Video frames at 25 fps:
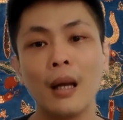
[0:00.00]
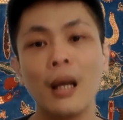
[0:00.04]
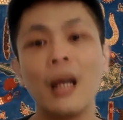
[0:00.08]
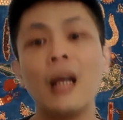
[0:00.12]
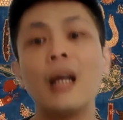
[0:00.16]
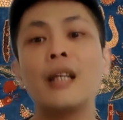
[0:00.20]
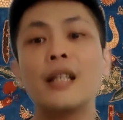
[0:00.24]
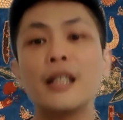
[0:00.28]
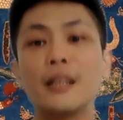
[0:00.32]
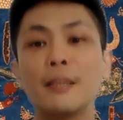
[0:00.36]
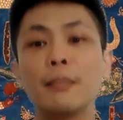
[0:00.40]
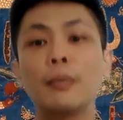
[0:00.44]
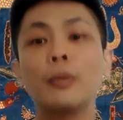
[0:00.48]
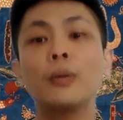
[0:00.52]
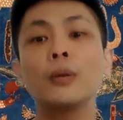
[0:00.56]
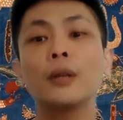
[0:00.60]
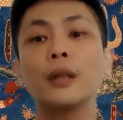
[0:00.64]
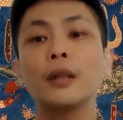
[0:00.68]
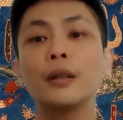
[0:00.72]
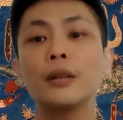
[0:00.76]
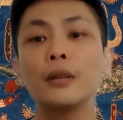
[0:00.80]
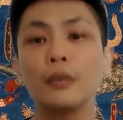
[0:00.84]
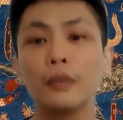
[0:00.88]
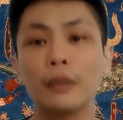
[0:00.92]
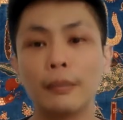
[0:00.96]
It's
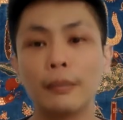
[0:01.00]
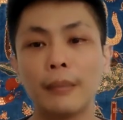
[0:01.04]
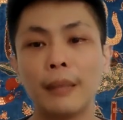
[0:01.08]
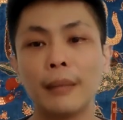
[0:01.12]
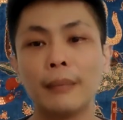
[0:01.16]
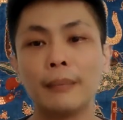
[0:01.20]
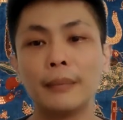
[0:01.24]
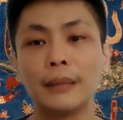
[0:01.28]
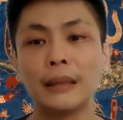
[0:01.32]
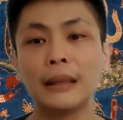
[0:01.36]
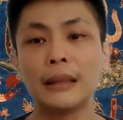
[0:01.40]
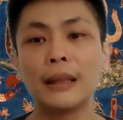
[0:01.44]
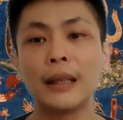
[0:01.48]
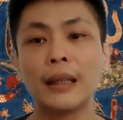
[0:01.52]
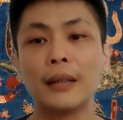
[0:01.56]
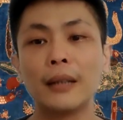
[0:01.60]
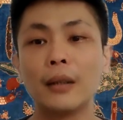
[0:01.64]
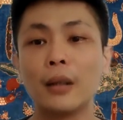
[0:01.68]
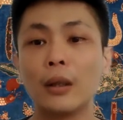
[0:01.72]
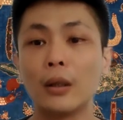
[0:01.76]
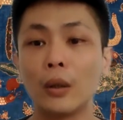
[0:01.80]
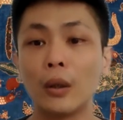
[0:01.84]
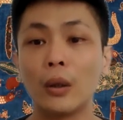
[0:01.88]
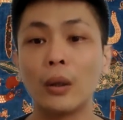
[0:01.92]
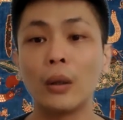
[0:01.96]
important to remember that
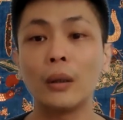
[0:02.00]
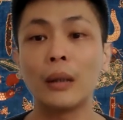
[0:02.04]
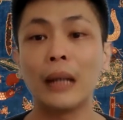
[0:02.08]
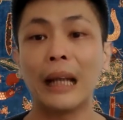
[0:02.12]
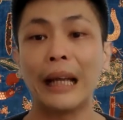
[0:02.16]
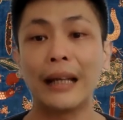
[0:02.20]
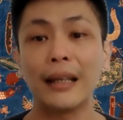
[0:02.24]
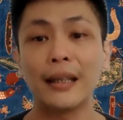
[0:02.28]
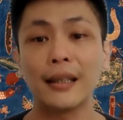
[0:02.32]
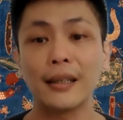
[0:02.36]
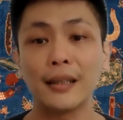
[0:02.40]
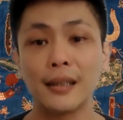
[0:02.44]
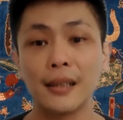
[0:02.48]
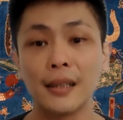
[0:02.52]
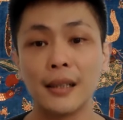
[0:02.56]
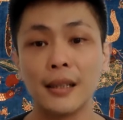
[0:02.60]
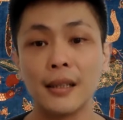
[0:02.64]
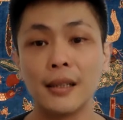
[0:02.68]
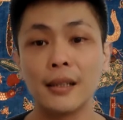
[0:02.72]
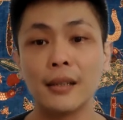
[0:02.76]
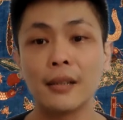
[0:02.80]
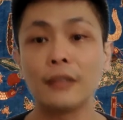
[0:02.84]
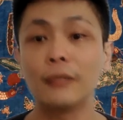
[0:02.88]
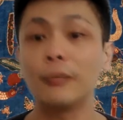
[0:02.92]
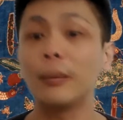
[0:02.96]
not all
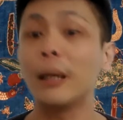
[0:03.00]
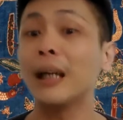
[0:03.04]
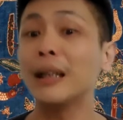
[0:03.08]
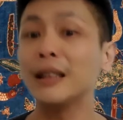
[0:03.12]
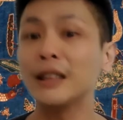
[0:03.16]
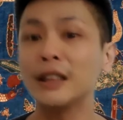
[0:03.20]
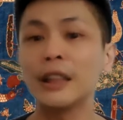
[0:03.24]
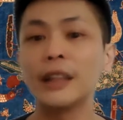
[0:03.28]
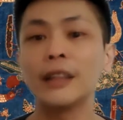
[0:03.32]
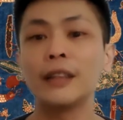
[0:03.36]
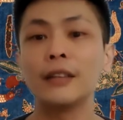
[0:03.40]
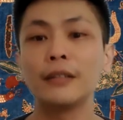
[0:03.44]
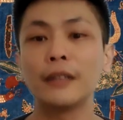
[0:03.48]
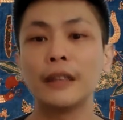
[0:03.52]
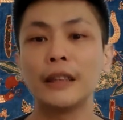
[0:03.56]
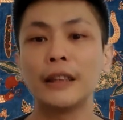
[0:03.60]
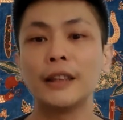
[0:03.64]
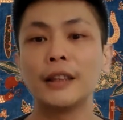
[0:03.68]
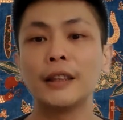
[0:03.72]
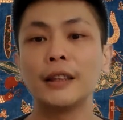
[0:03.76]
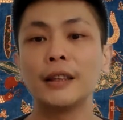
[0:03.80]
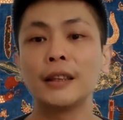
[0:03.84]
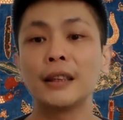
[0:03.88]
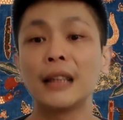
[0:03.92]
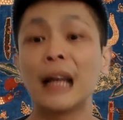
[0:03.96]
legacies of past
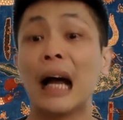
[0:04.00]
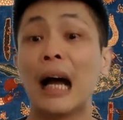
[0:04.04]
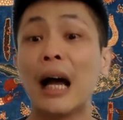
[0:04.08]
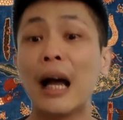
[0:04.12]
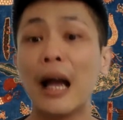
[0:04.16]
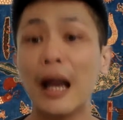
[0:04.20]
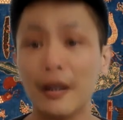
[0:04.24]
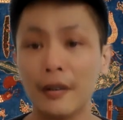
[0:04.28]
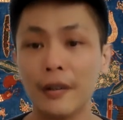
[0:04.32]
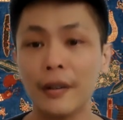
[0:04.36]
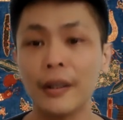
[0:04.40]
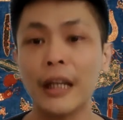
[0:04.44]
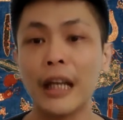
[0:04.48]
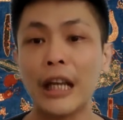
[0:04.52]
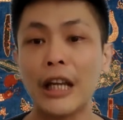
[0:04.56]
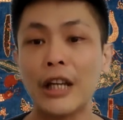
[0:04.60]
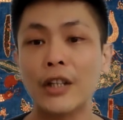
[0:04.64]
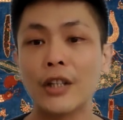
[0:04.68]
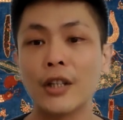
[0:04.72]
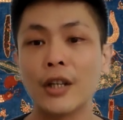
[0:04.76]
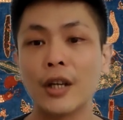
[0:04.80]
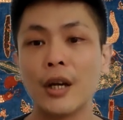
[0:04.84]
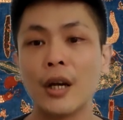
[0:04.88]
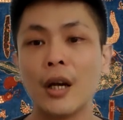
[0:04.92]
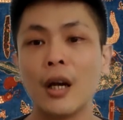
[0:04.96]
generations are
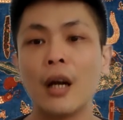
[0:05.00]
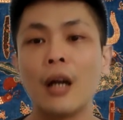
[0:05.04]
heritage.